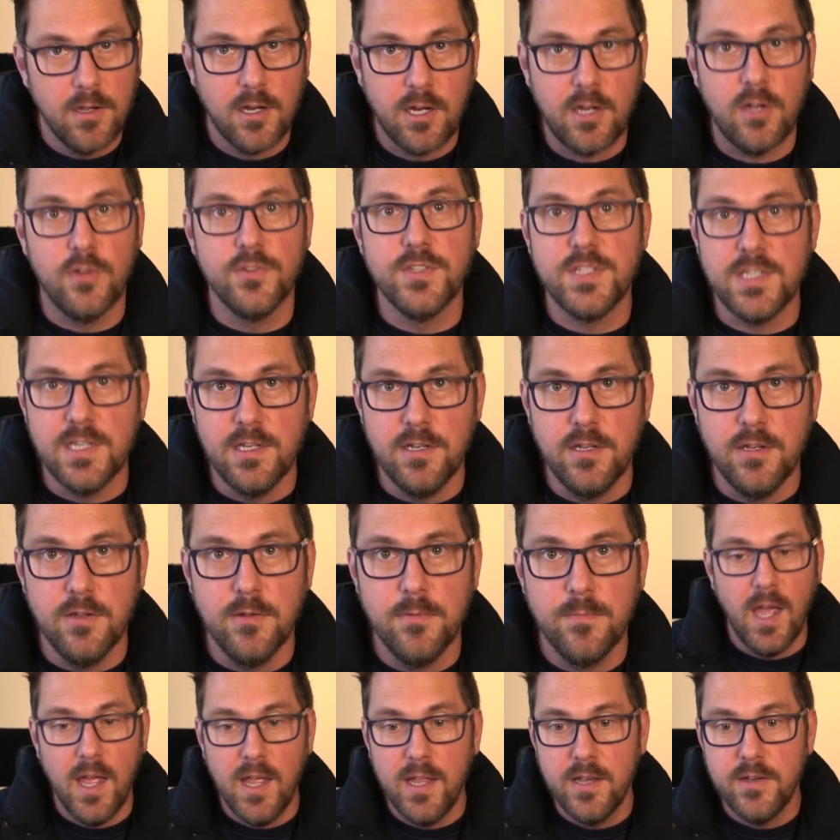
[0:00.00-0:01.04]
continue.
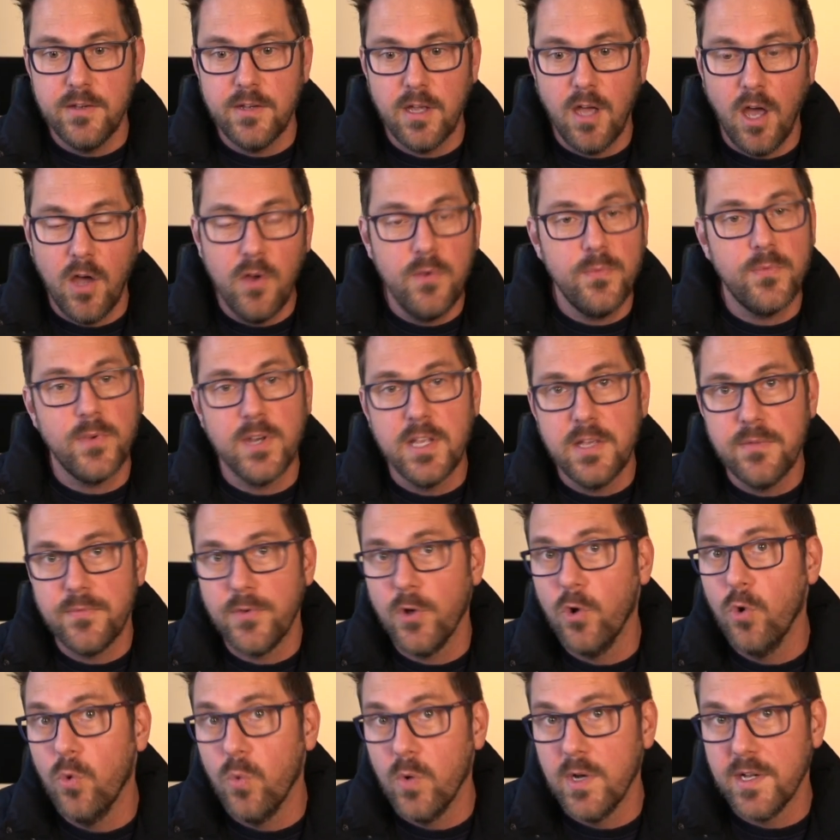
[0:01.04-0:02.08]
And hopefully if it
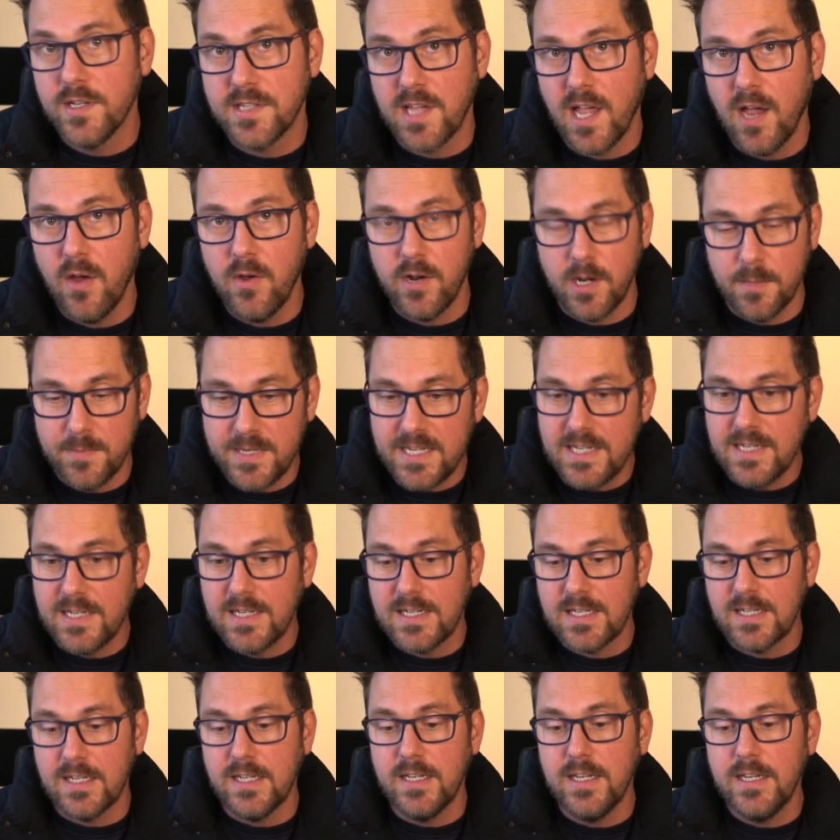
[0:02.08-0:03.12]
all works out and I'm eating
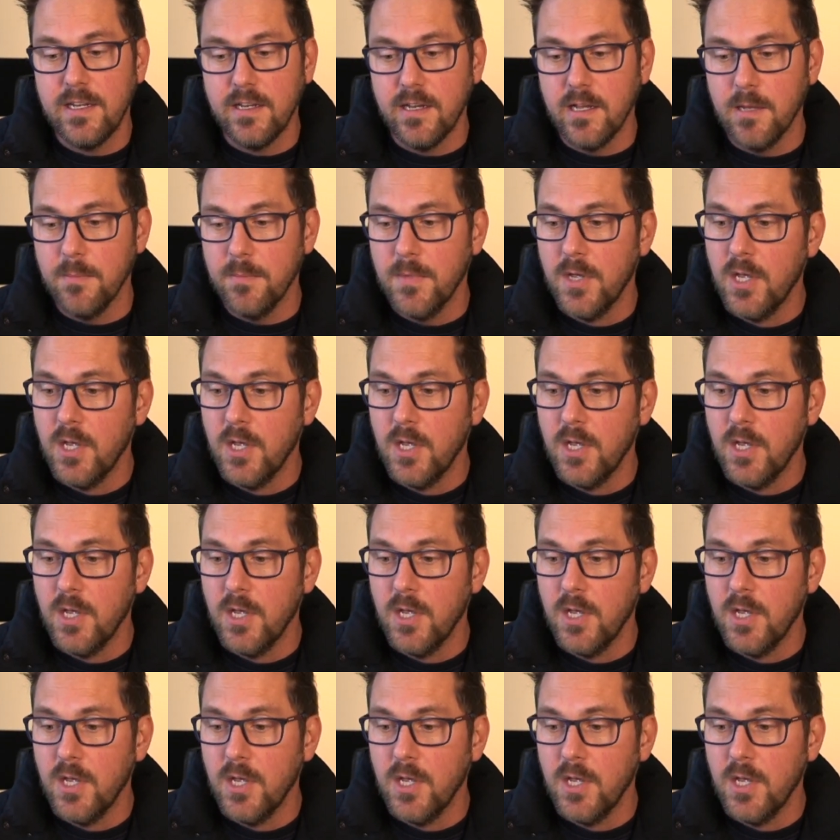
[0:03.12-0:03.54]
clean and